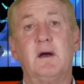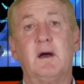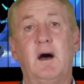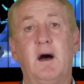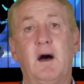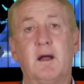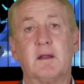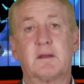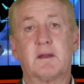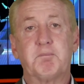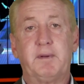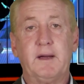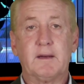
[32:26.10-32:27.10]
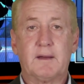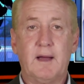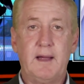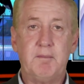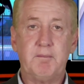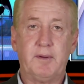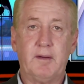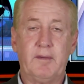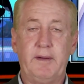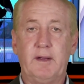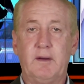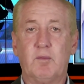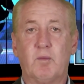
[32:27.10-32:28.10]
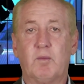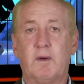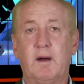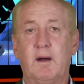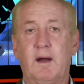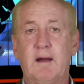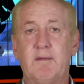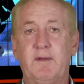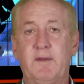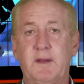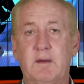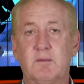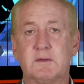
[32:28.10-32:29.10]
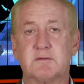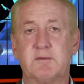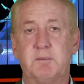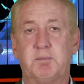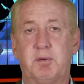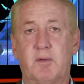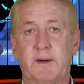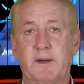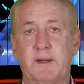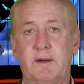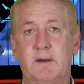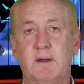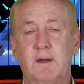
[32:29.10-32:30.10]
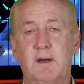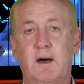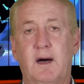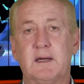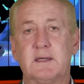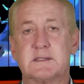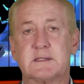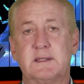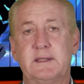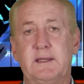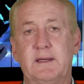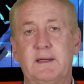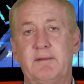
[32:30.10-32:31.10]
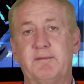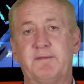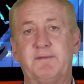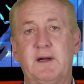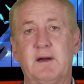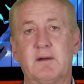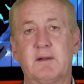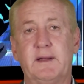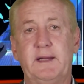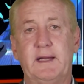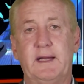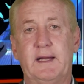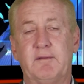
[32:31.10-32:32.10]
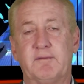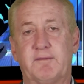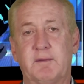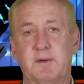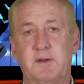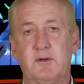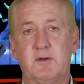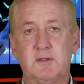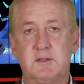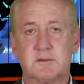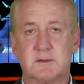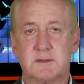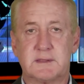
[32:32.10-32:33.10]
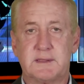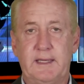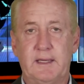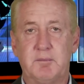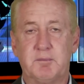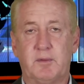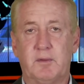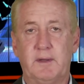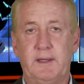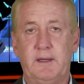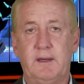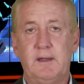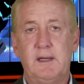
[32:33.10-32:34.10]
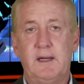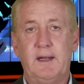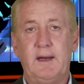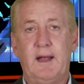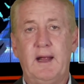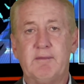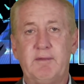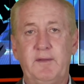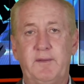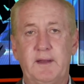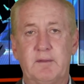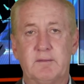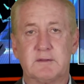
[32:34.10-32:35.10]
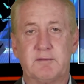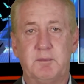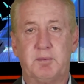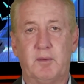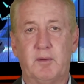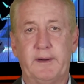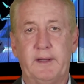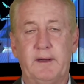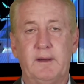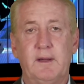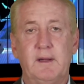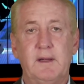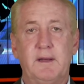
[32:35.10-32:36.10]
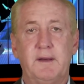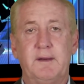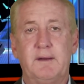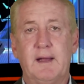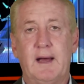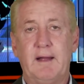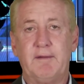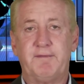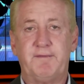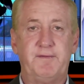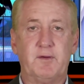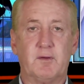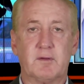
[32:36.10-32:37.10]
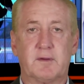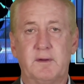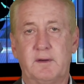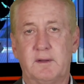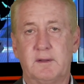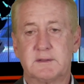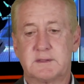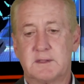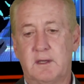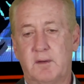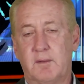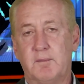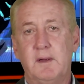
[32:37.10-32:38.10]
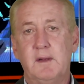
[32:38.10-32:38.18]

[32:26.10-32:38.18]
time period where everything was reported honestly and fairly and from a neutral standpoint, and everything was reported, not filtered. So